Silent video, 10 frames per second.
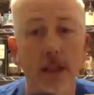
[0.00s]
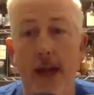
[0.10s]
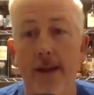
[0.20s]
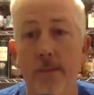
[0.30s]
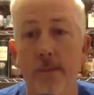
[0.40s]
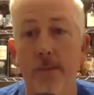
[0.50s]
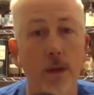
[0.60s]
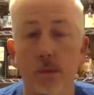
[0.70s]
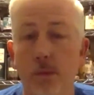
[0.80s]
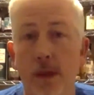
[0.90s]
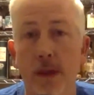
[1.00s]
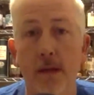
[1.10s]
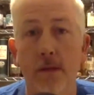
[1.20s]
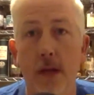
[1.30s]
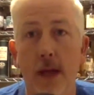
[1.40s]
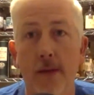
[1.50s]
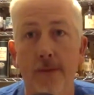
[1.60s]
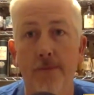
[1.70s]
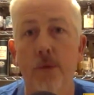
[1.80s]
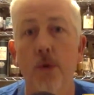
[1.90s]
Within
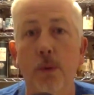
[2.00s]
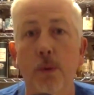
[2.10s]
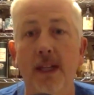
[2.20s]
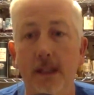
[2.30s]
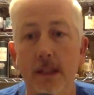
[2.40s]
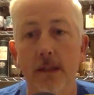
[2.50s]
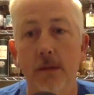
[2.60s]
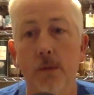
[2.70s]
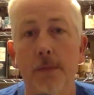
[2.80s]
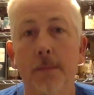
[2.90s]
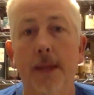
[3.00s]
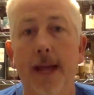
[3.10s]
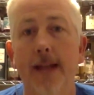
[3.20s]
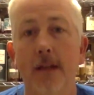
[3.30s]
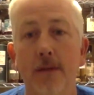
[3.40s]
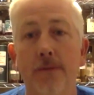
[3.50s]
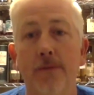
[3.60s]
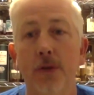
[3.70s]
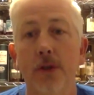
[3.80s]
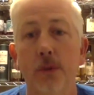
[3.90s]
4 weeks, we'd planned the
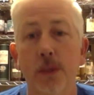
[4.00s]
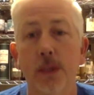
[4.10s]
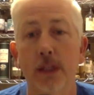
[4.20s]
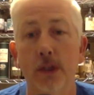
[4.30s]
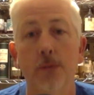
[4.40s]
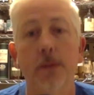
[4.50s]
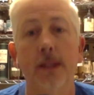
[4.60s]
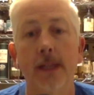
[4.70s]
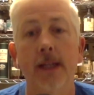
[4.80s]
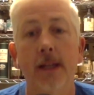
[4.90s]
first Whiskey Jubilee.